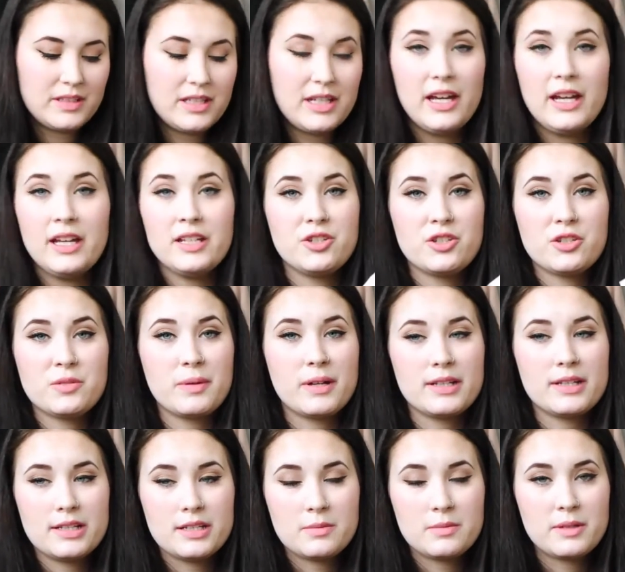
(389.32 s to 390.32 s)
Yeah, I just
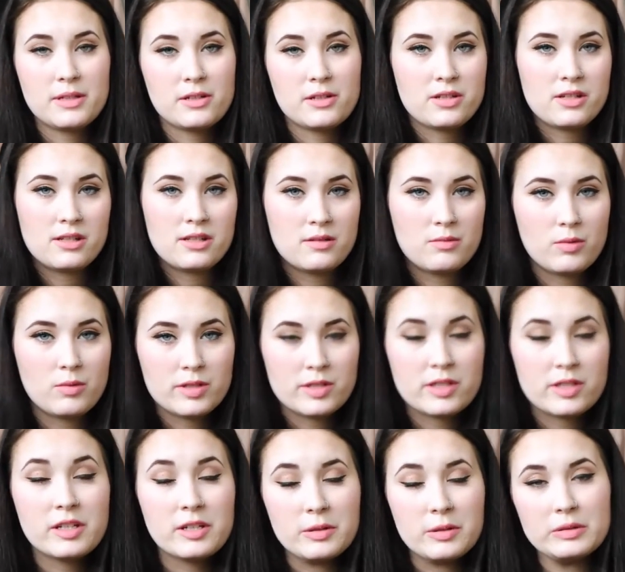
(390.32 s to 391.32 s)
bought this because it was
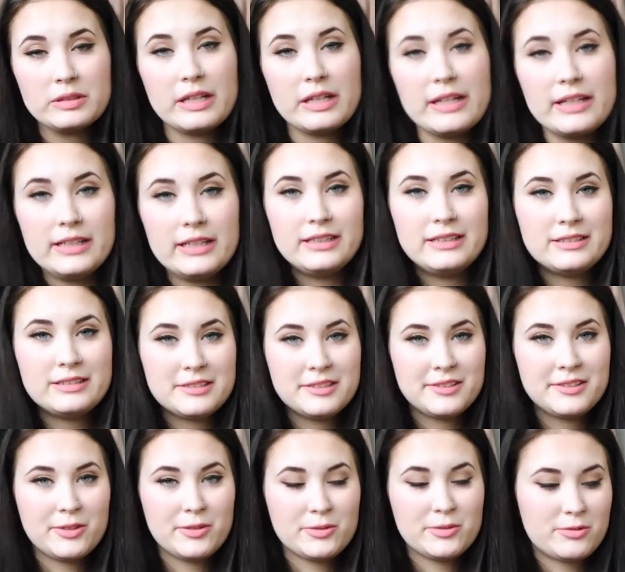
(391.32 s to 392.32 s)
cute. I
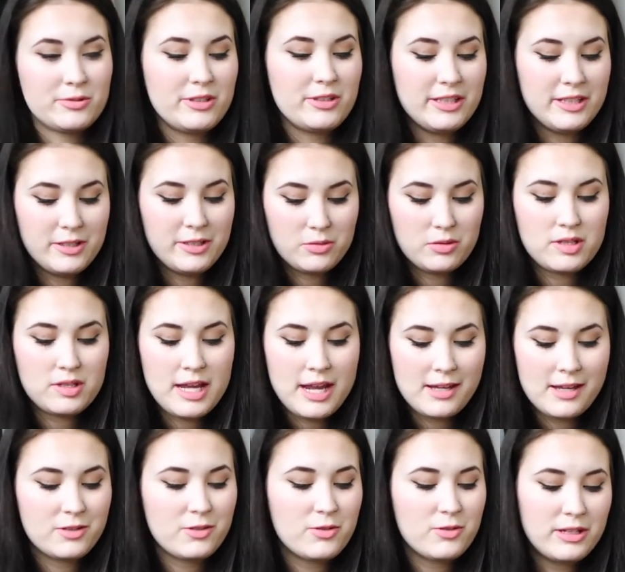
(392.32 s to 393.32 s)
don't really use
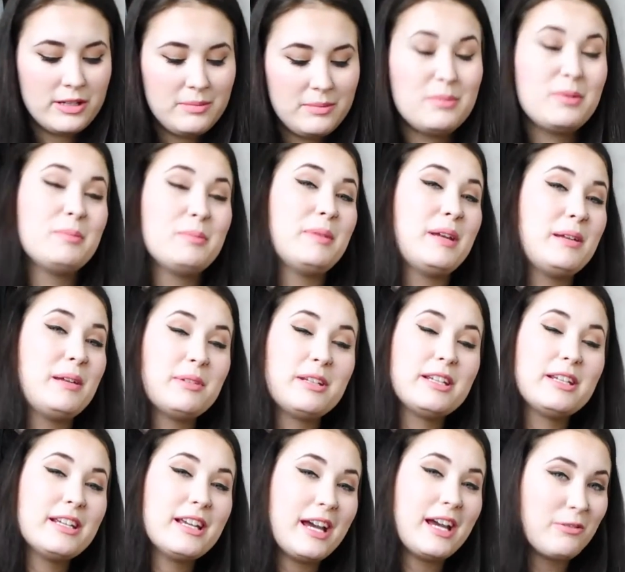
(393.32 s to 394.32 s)
hand cream, but
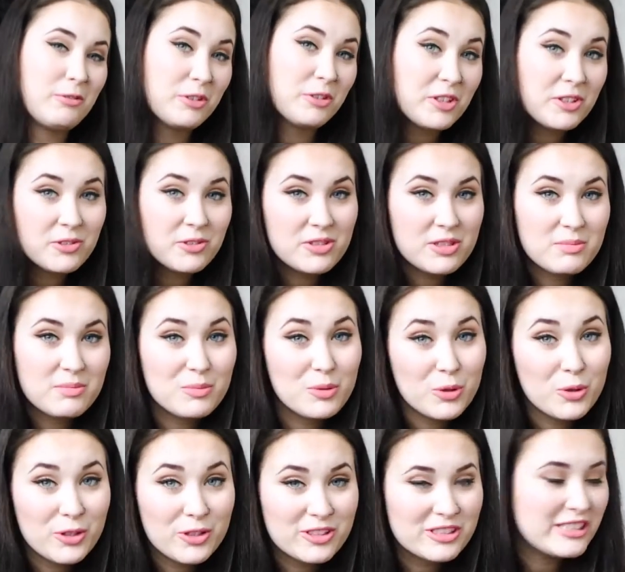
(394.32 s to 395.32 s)
maybe I will use it
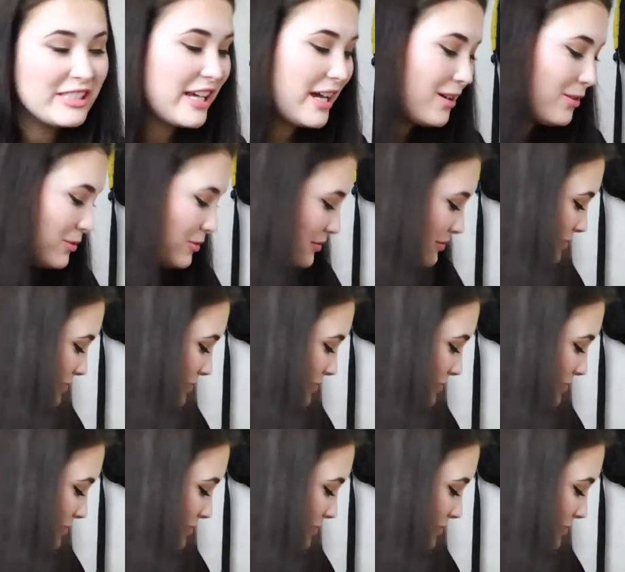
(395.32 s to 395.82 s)
more now.